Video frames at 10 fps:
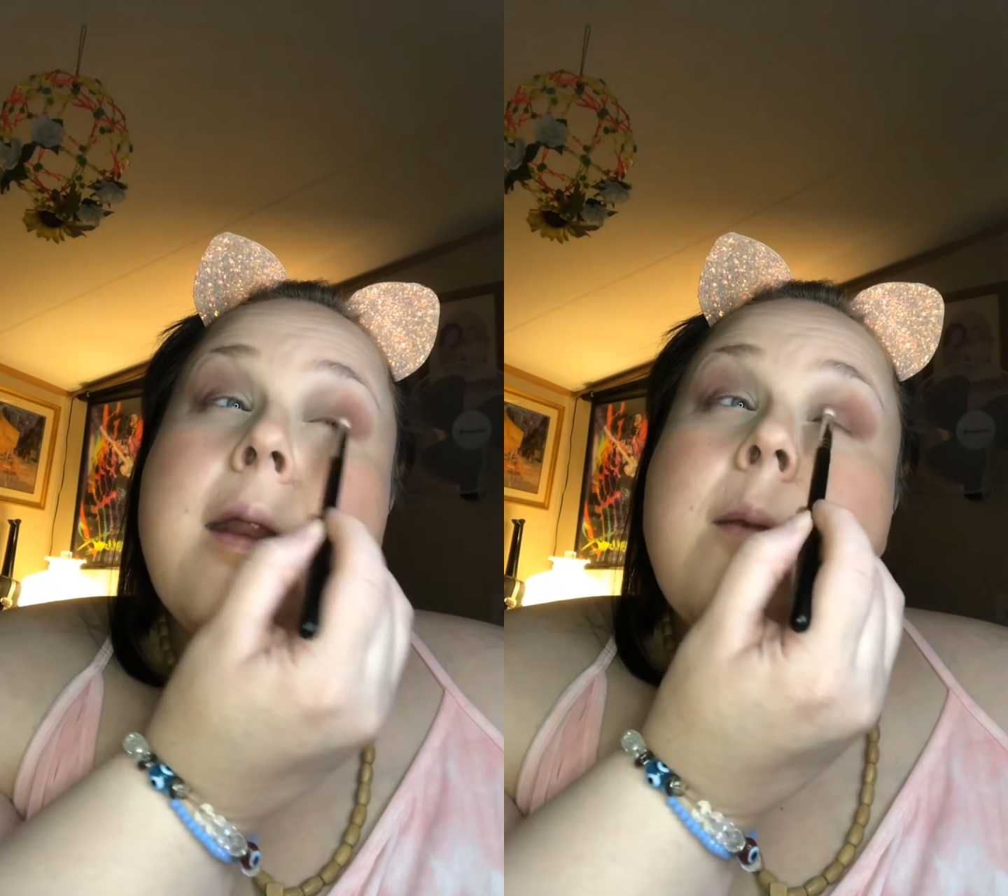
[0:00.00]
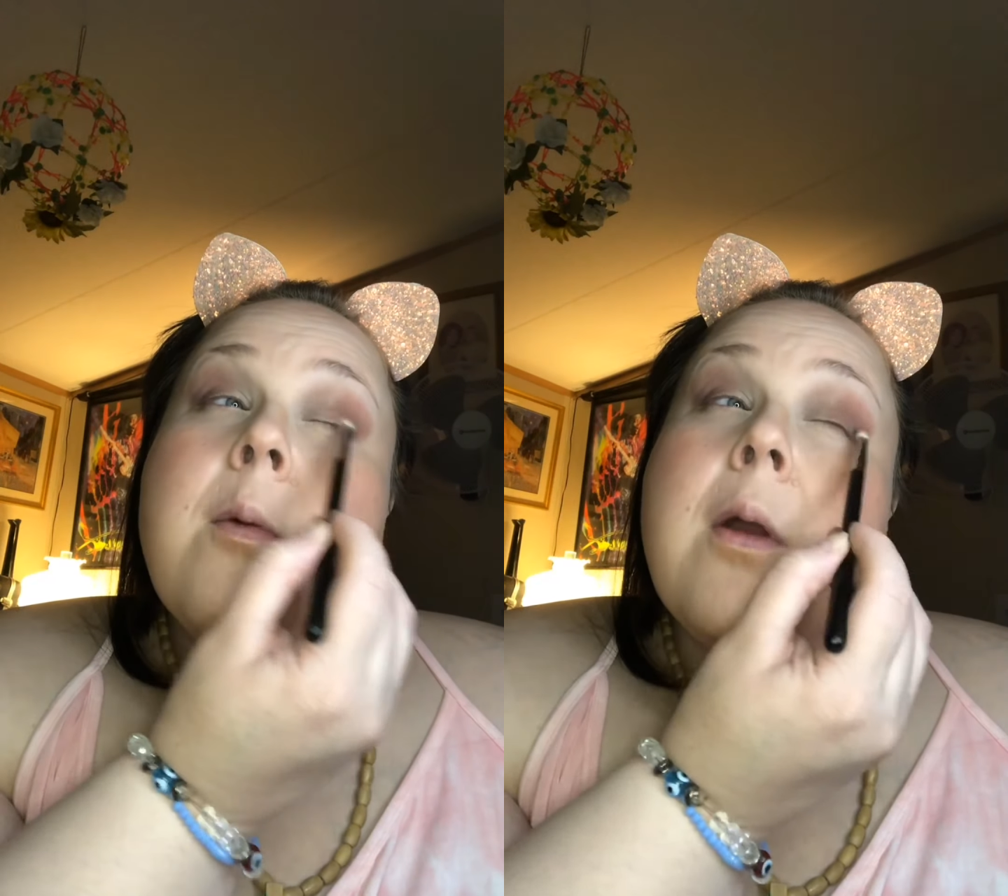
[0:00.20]

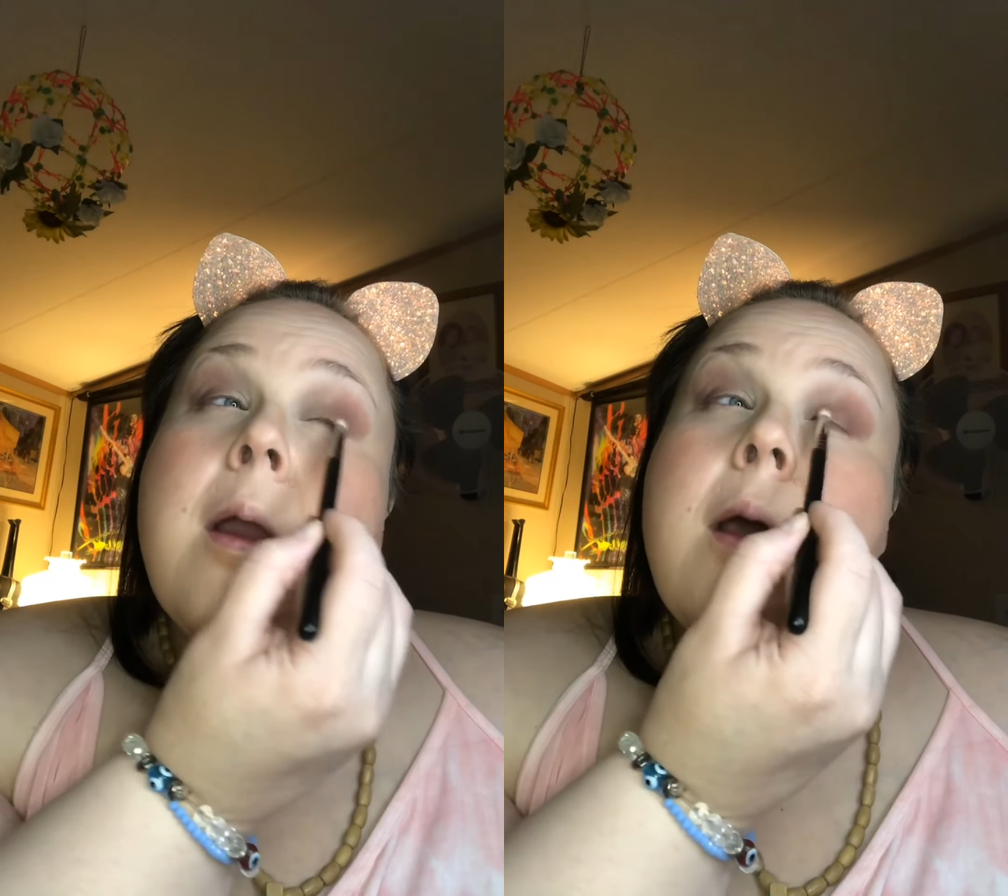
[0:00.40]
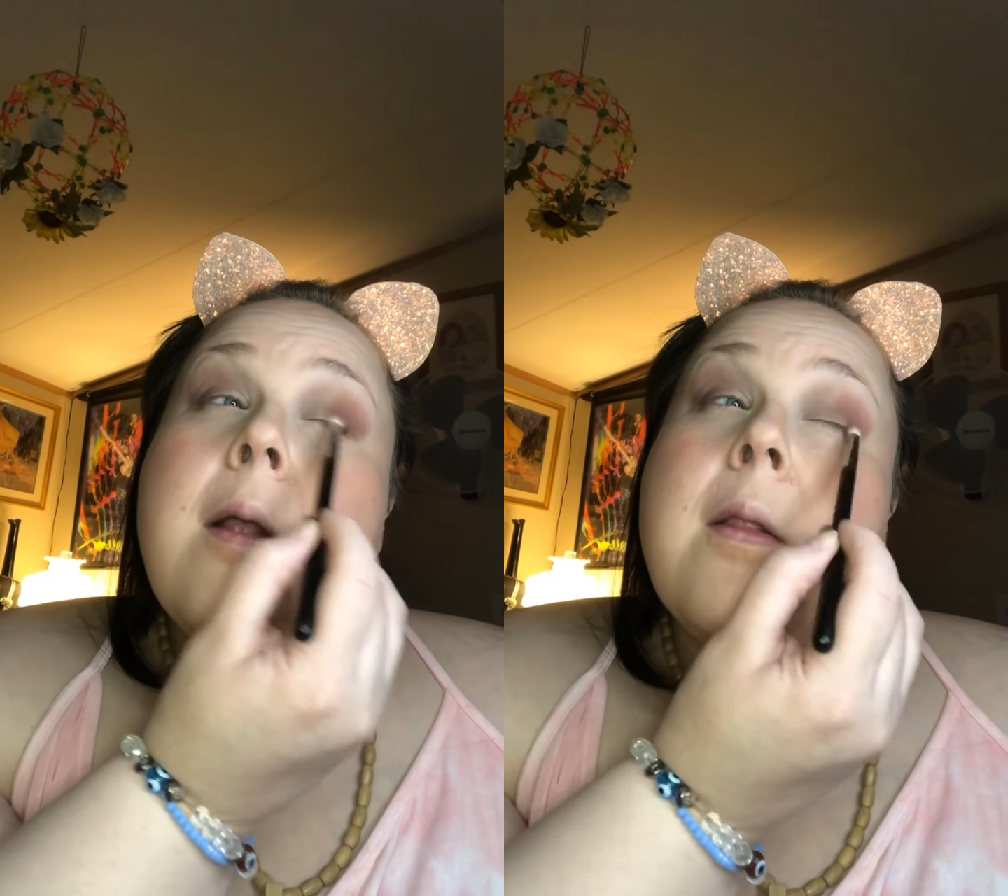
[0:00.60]
more
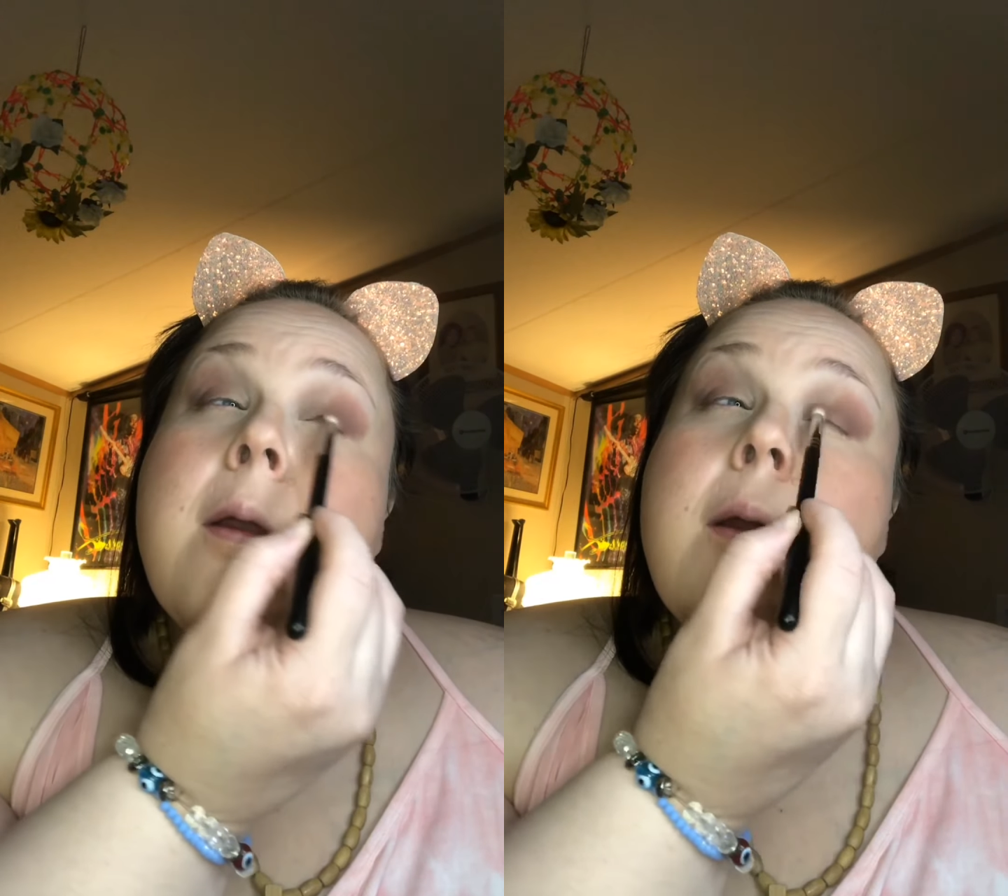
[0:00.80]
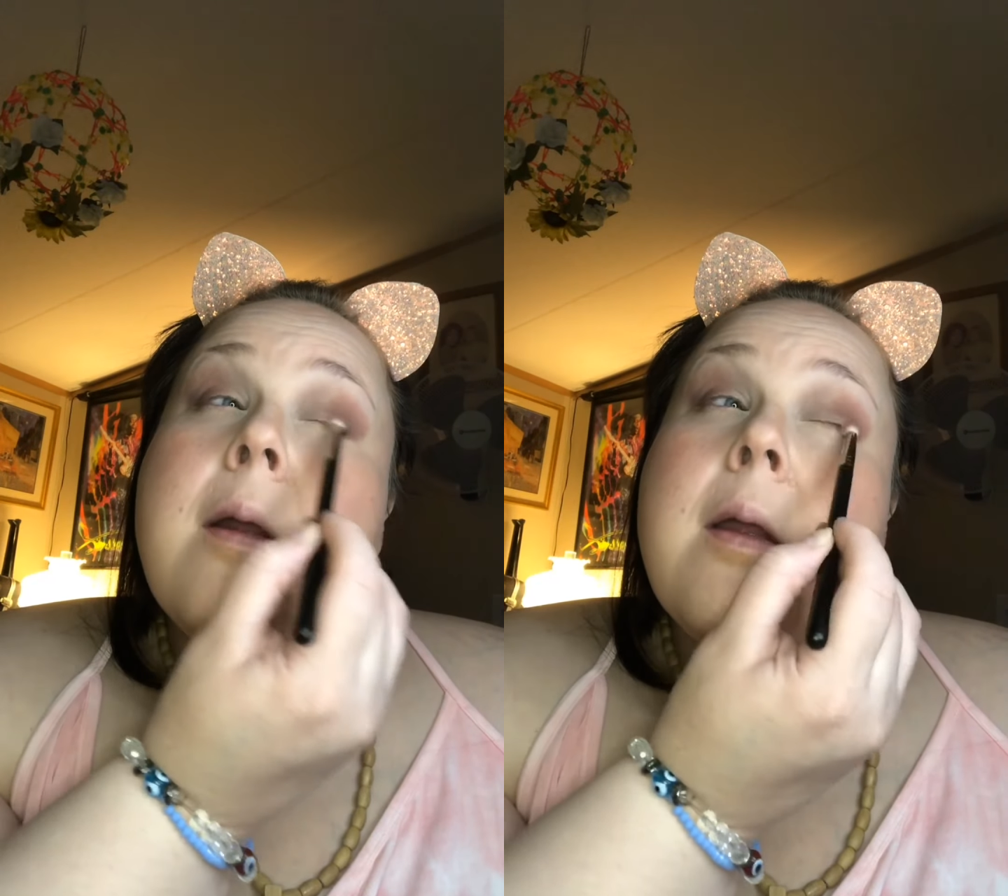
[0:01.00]

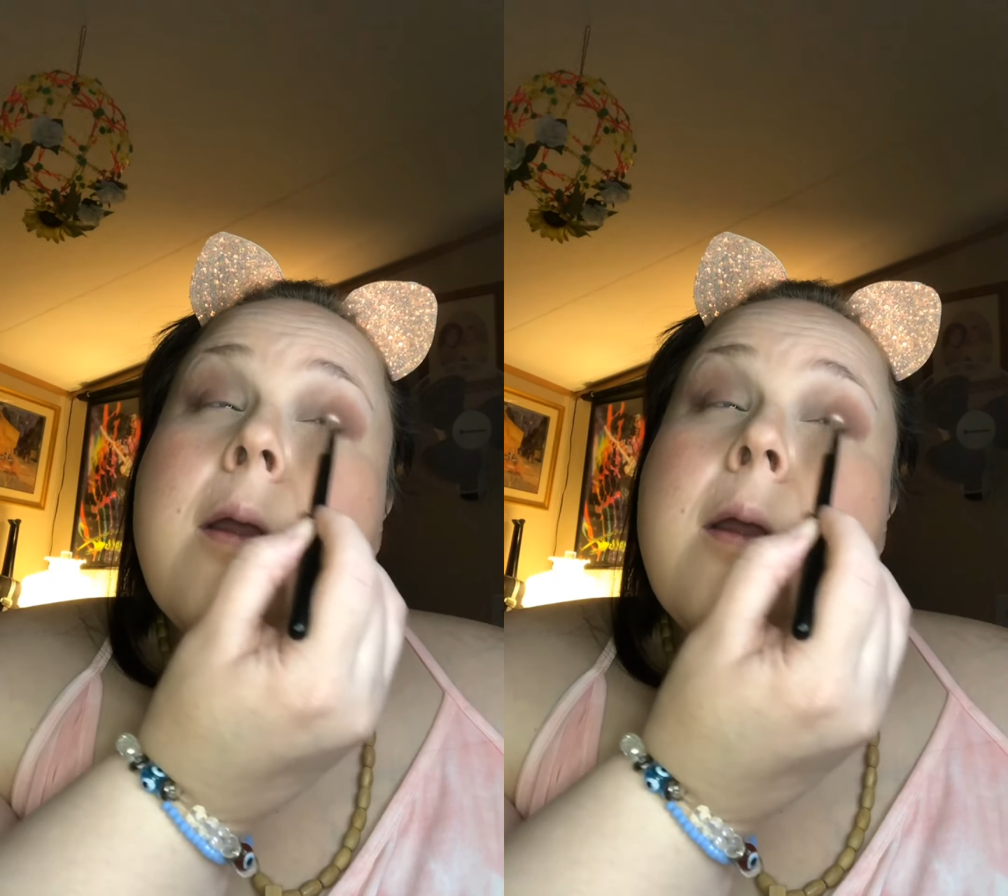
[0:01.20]
color,